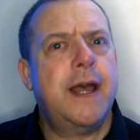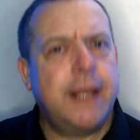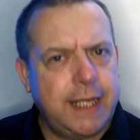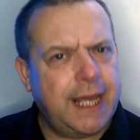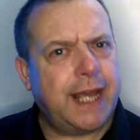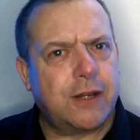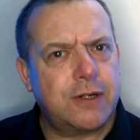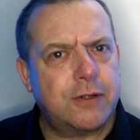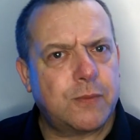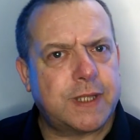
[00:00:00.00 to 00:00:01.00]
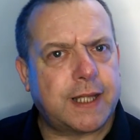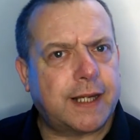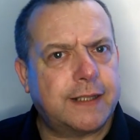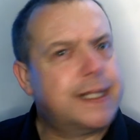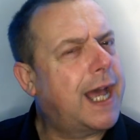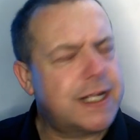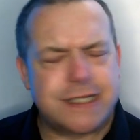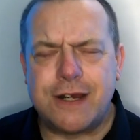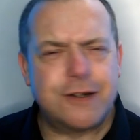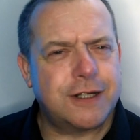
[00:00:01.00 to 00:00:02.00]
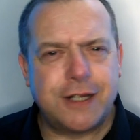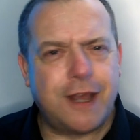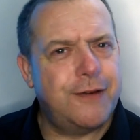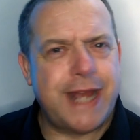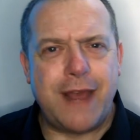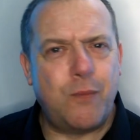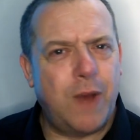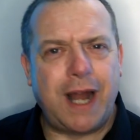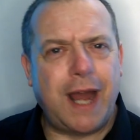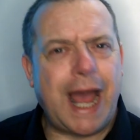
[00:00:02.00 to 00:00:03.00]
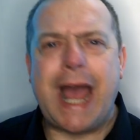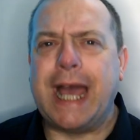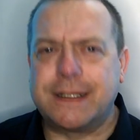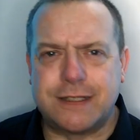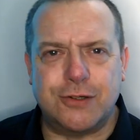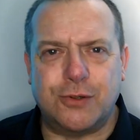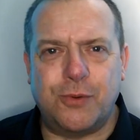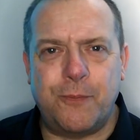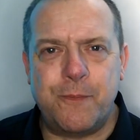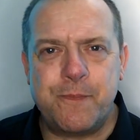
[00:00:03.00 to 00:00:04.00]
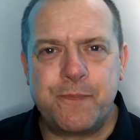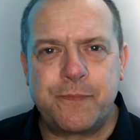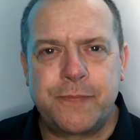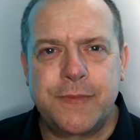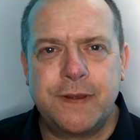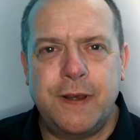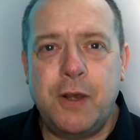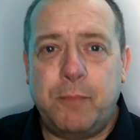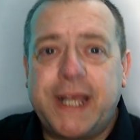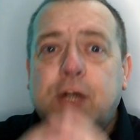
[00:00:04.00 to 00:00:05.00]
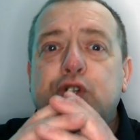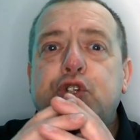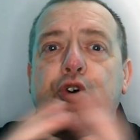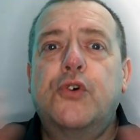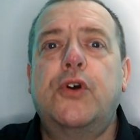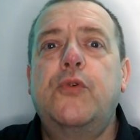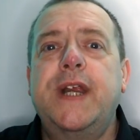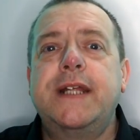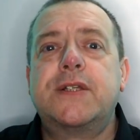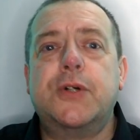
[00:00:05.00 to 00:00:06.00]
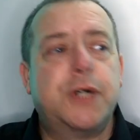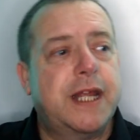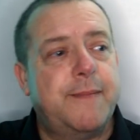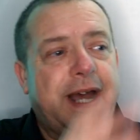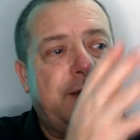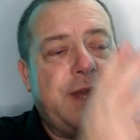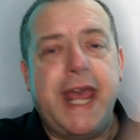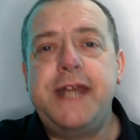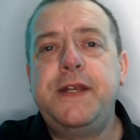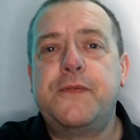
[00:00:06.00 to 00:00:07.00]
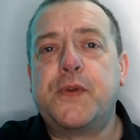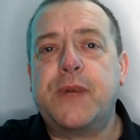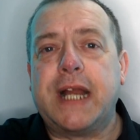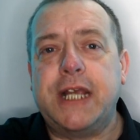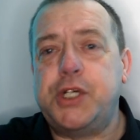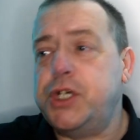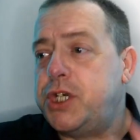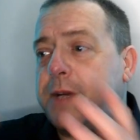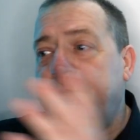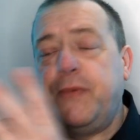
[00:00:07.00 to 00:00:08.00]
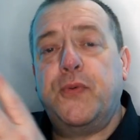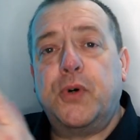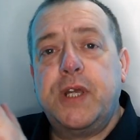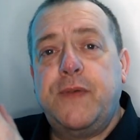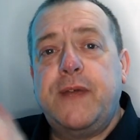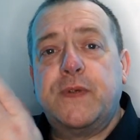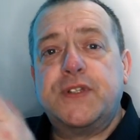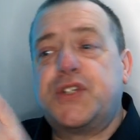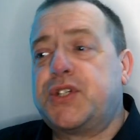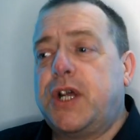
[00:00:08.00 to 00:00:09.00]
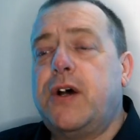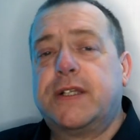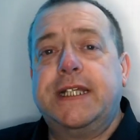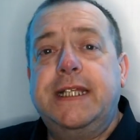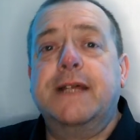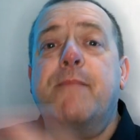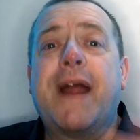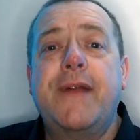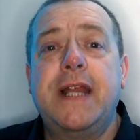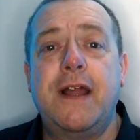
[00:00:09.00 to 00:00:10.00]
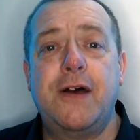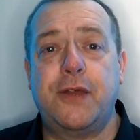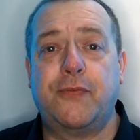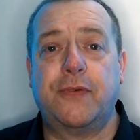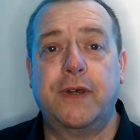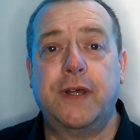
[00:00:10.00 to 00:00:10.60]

Yeah, good luck with that. That's not going to go down well at all. Because you're already talking about the end of the relationship before you've even started the married life.